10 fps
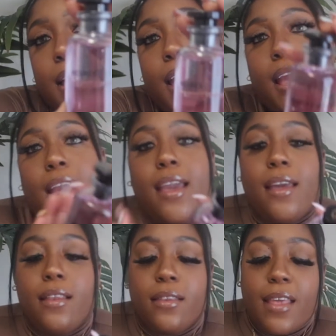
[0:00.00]

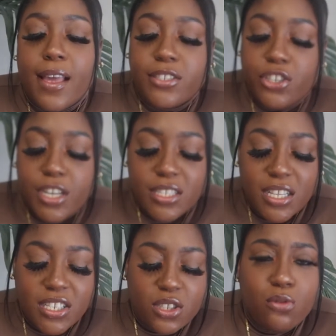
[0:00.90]
and that
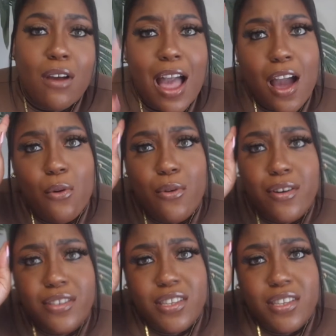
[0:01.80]
translates to hours